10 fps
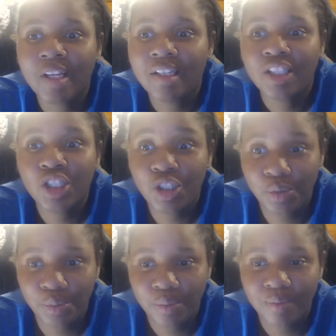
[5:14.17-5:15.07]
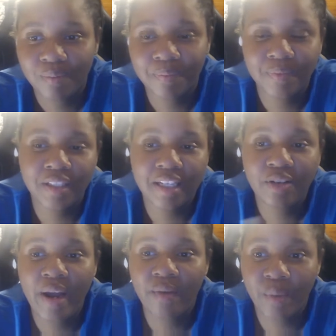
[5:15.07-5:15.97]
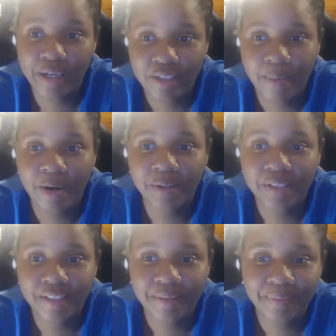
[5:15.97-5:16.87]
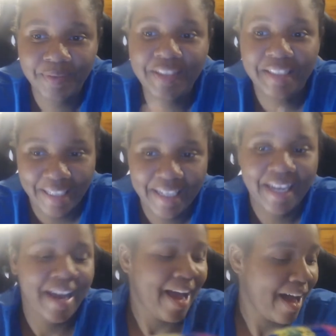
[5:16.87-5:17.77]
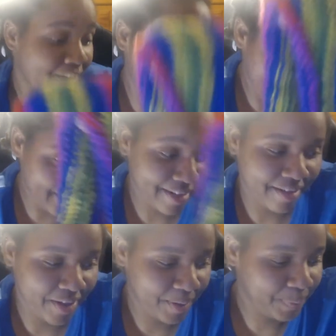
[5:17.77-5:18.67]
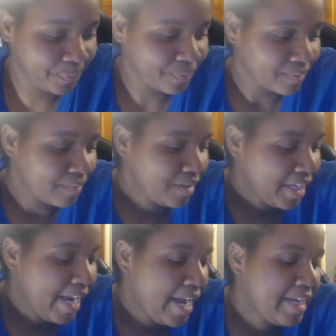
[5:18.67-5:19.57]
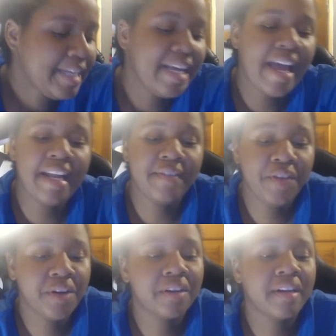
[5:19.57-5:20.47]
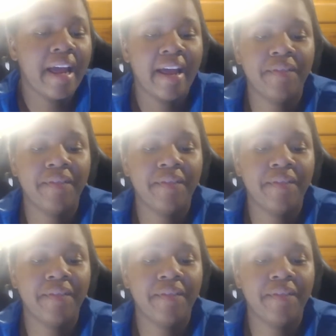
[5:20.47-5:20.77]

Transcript: soon. Because I know I have work tomorrow. So, we'll see. I'll get it done, though. And again, if you're if you